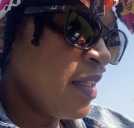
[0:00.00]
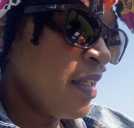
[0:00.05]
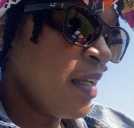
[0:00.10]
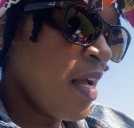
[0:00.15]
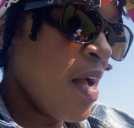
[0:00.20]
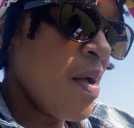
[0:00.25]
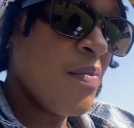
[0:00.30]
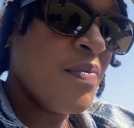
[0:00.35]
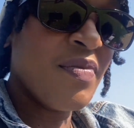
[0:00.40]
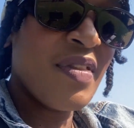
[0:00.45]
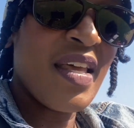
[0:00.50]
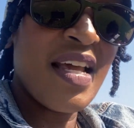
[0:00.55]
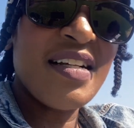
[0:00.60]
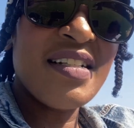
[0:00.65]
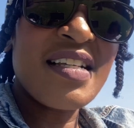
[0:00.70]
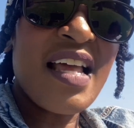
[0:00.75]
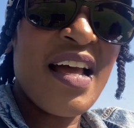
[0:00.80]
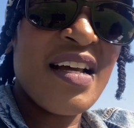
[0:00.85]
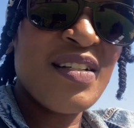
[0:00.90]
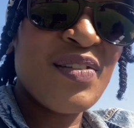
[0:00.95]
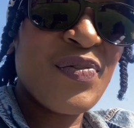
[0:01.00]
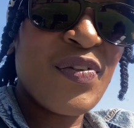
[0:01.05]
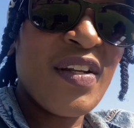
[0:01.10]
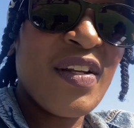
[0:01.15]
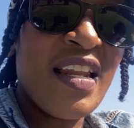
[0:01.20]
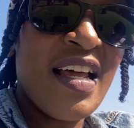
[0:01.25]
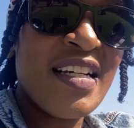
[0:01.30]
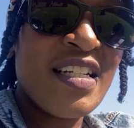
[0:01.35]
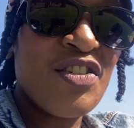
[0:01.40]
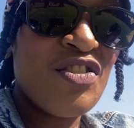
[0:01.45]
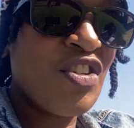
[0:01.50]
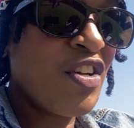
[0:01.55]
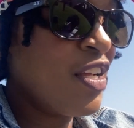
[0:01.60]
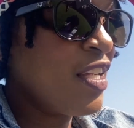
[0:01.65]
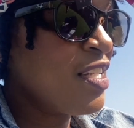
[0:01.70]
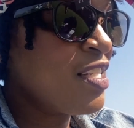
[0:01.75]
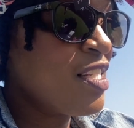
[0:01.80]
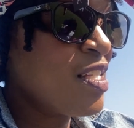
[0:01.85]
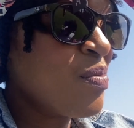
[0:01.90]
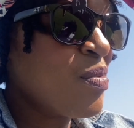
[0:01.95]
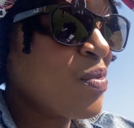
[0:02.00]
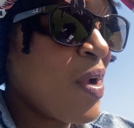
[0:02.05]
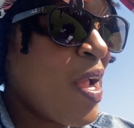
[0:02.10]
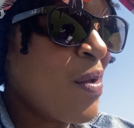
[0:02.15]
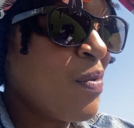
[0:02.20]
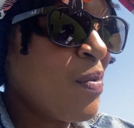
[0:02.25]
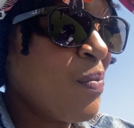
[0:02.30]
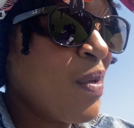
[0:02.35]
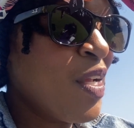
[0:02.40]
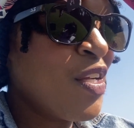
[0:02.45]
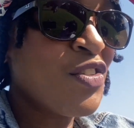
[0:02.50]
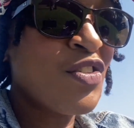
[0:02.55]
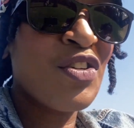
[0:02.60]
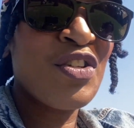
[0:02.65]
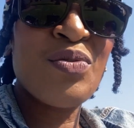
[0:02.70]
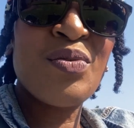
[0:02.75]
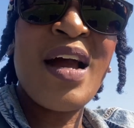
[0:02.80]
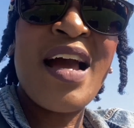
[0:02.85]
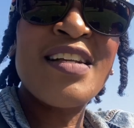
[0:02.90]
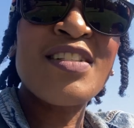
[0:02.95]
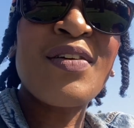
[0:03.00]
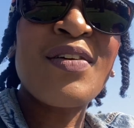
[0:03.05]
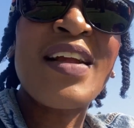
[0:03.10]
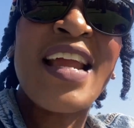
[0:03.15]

Um, thanks guys for liking, sharing, and subscribing. Make sure you guys are